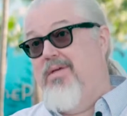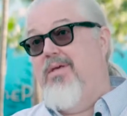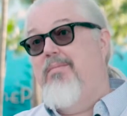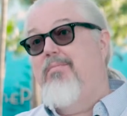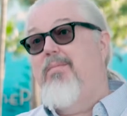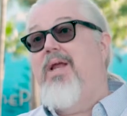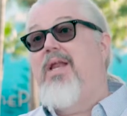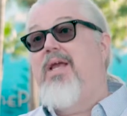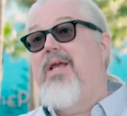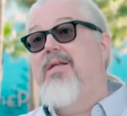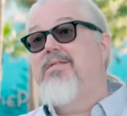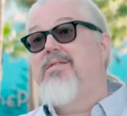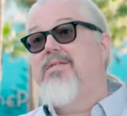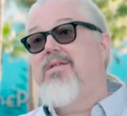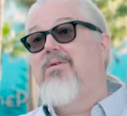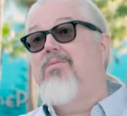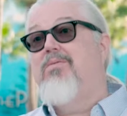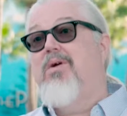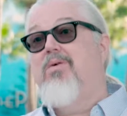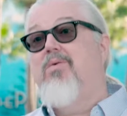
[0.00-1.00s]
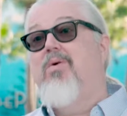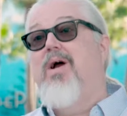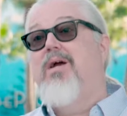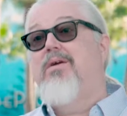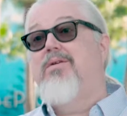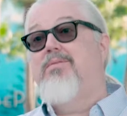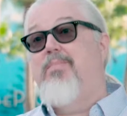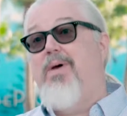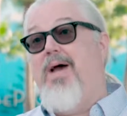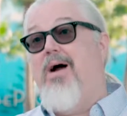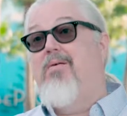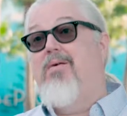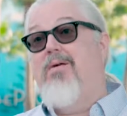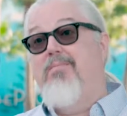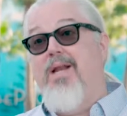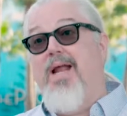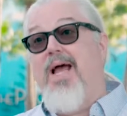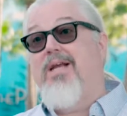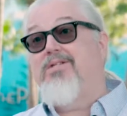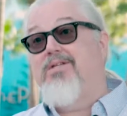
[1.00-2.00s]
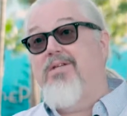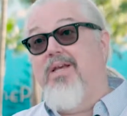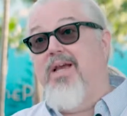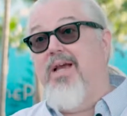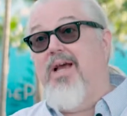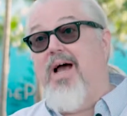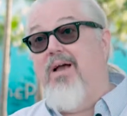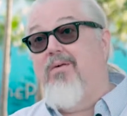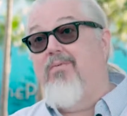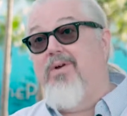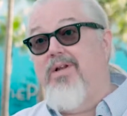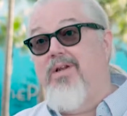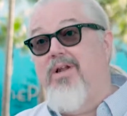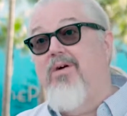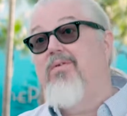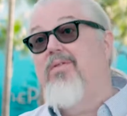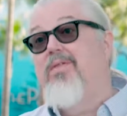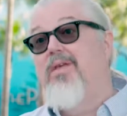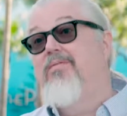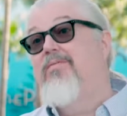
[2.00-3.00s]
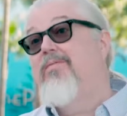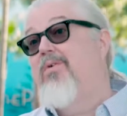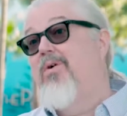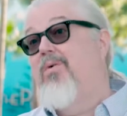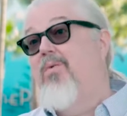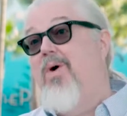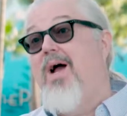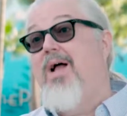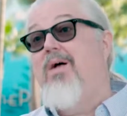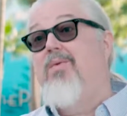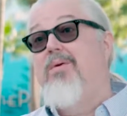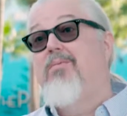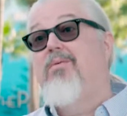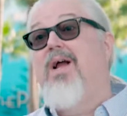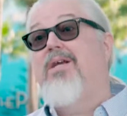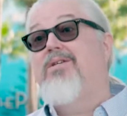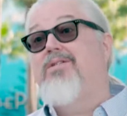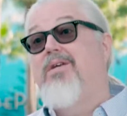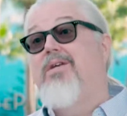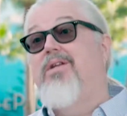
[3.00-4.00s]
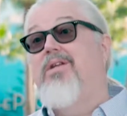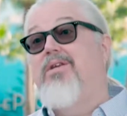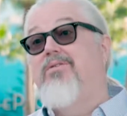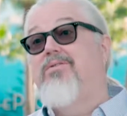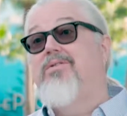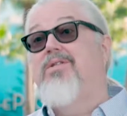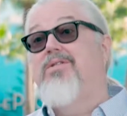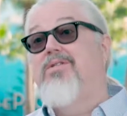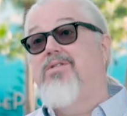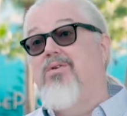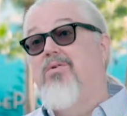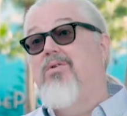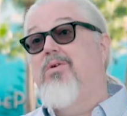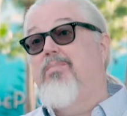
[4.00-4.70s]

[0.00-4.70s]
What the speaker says: meaning it still requires power, but actually I would note that for a while we were actually going to use the solar